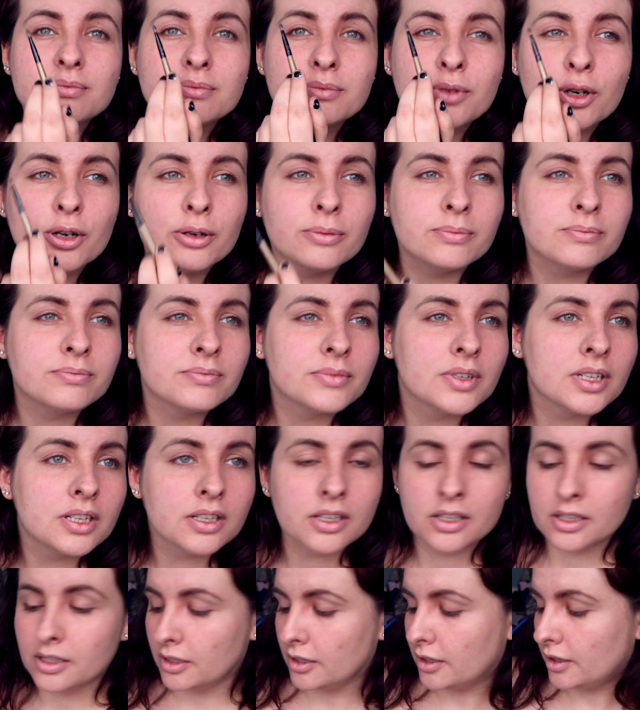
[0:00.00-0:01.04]
boom.
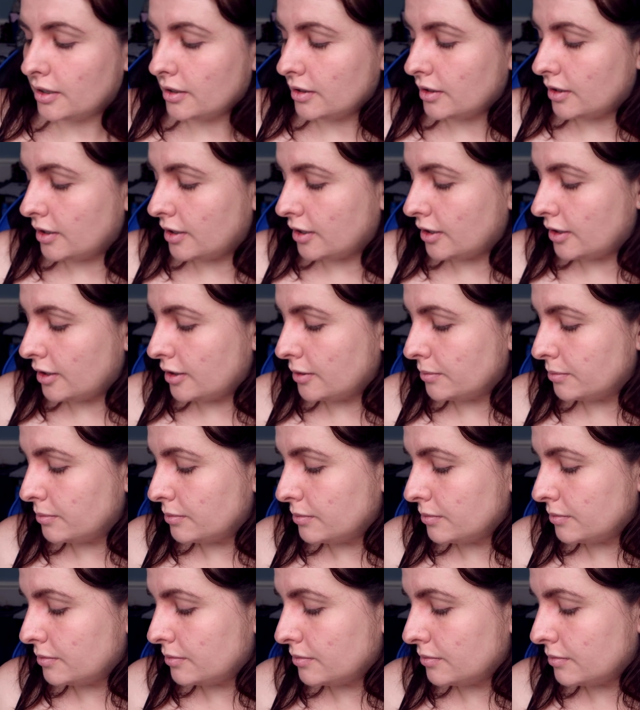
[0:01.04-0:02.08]
Um,
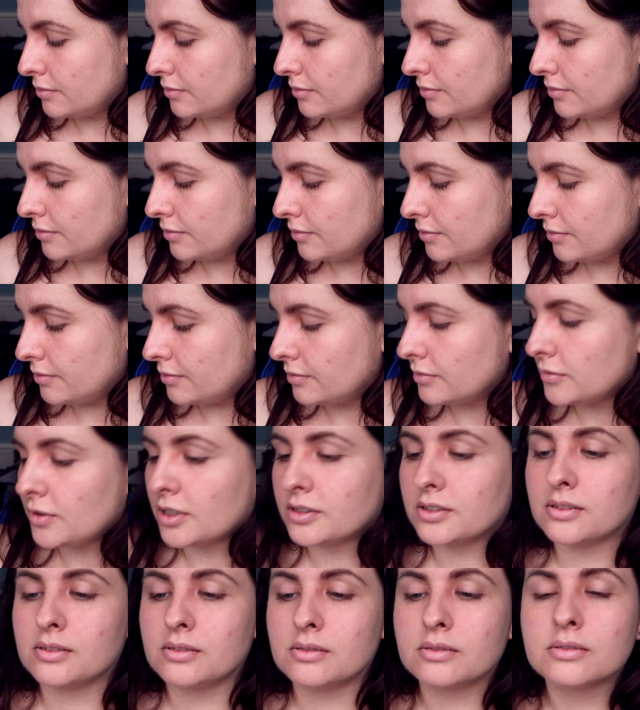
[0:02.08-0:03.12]

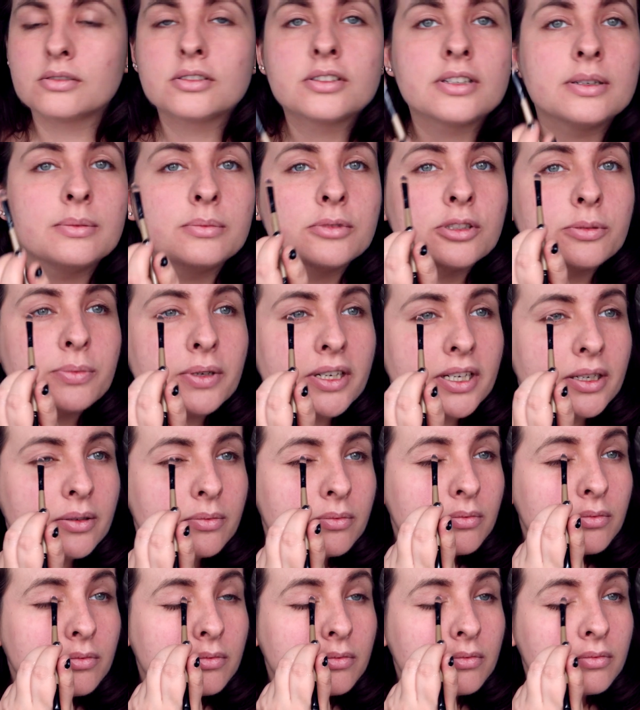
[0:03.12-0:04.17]
doesn't seem to be,
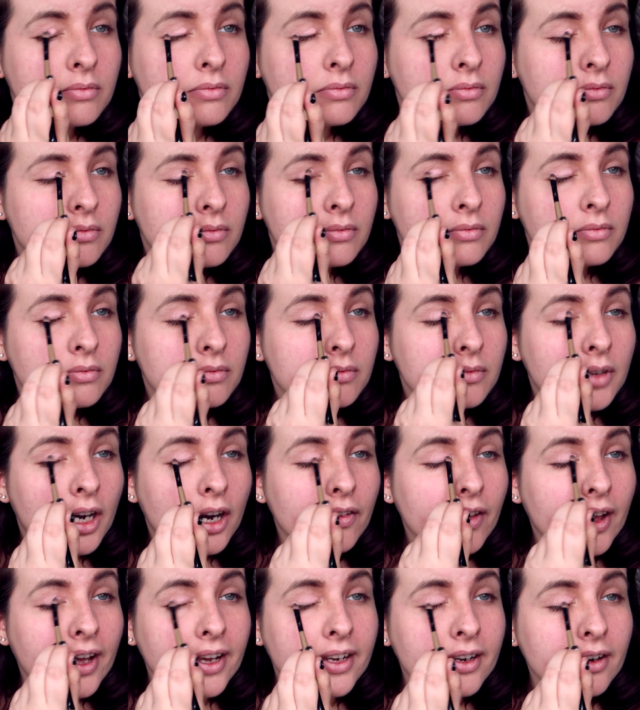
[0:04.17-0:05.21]
oh
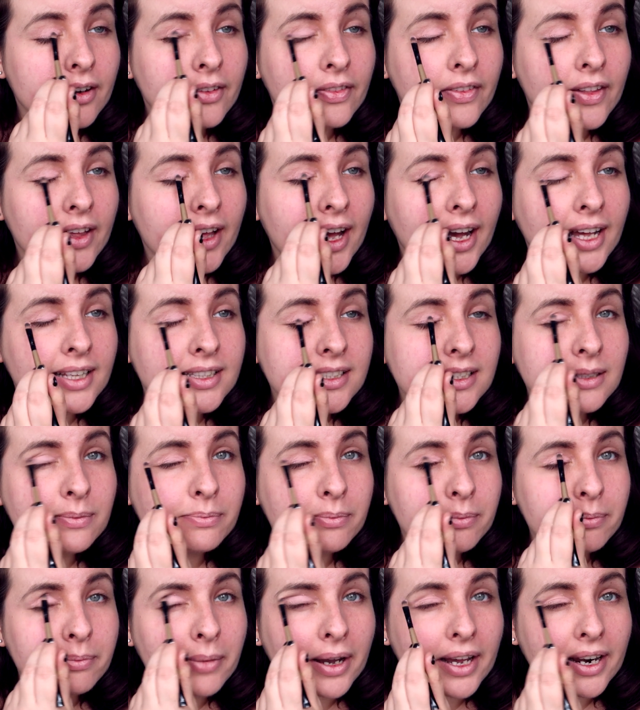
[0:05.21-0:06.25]
there you go, that's
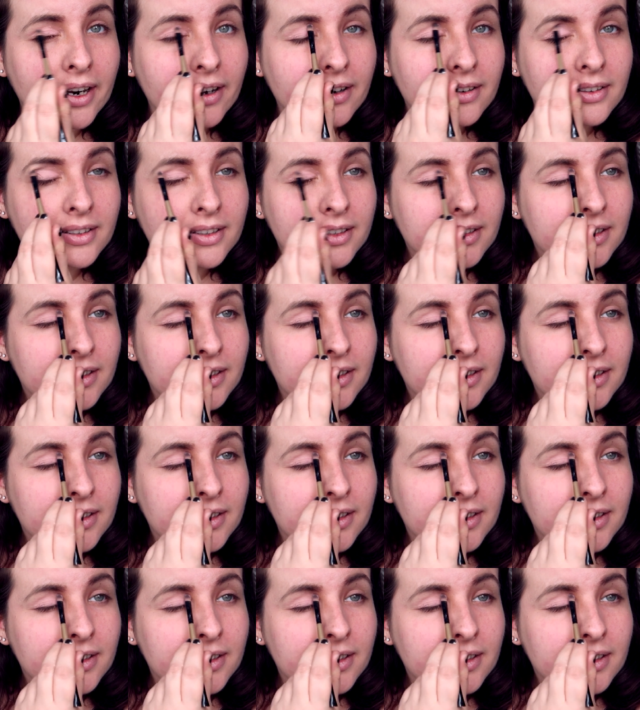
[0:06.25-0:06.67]
better.